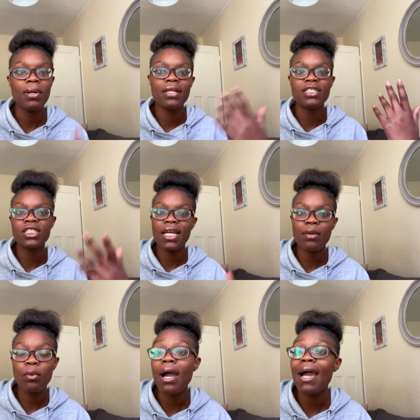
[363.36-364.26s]
and share
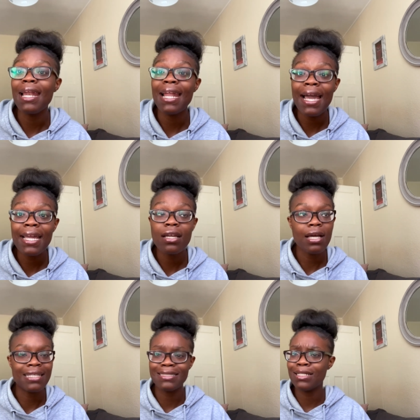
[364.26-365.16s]
what I like.
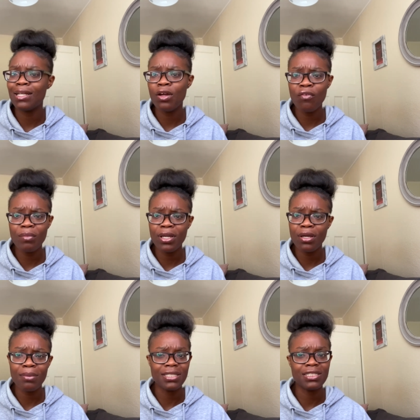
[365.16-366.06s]
I still love
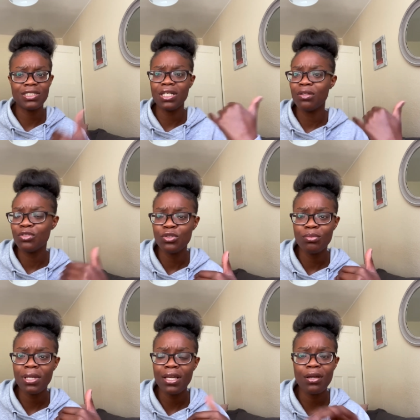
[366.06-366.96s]
makeup, I still do
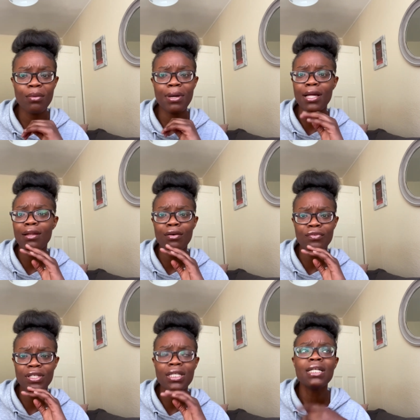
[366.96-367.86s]
makeup, I love
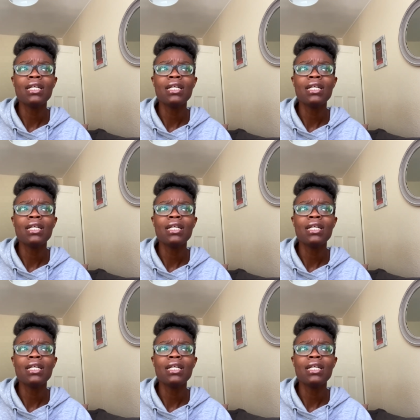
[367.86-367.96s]
it.